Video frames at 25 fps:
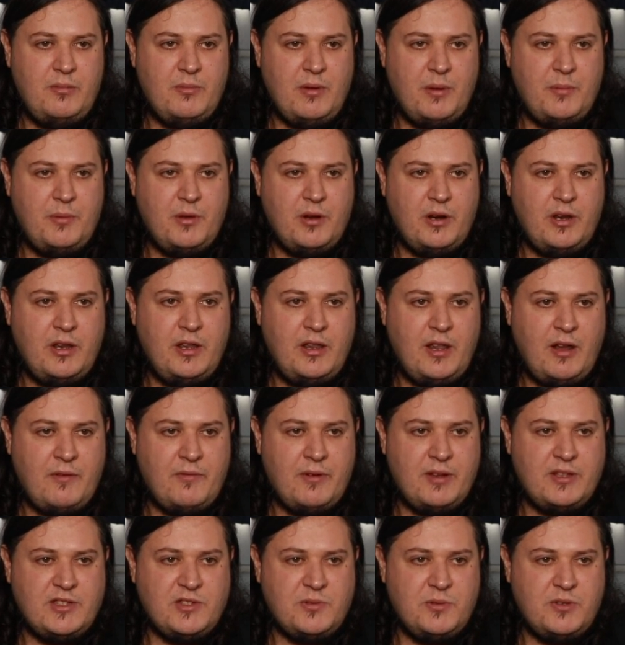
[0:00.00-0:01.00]
we got to hit that
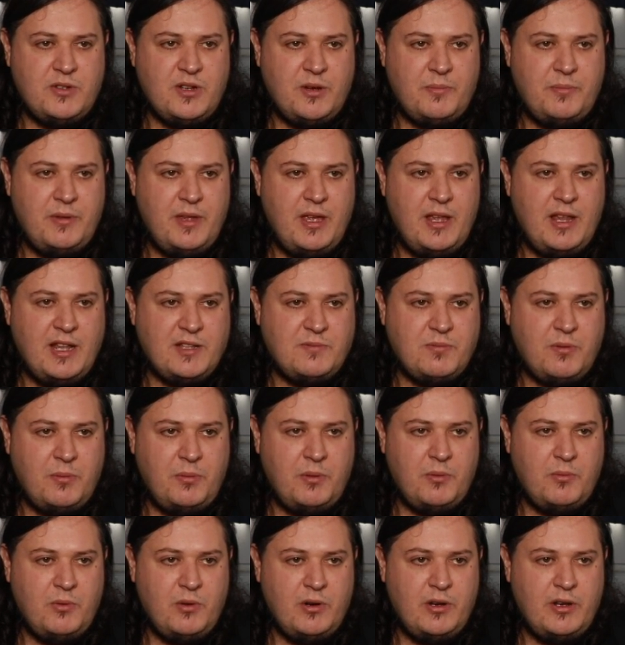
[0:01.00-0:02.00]
red switch up there. That's
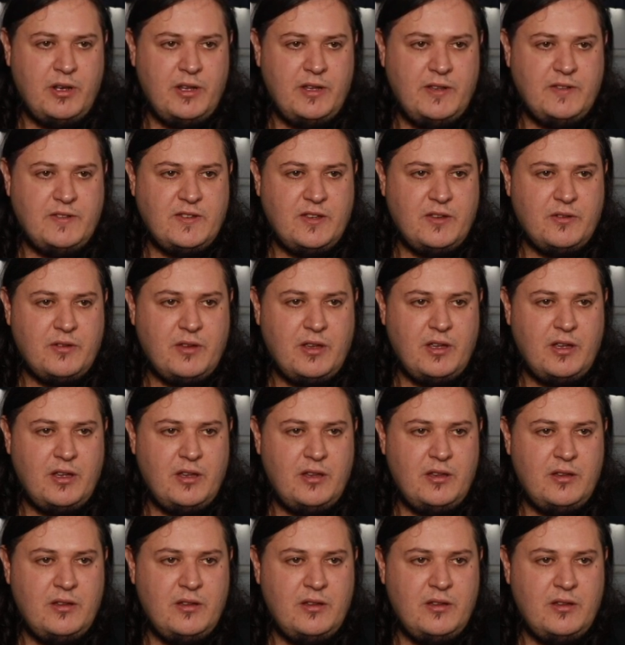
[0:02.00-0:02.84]
probably what it is. Okay.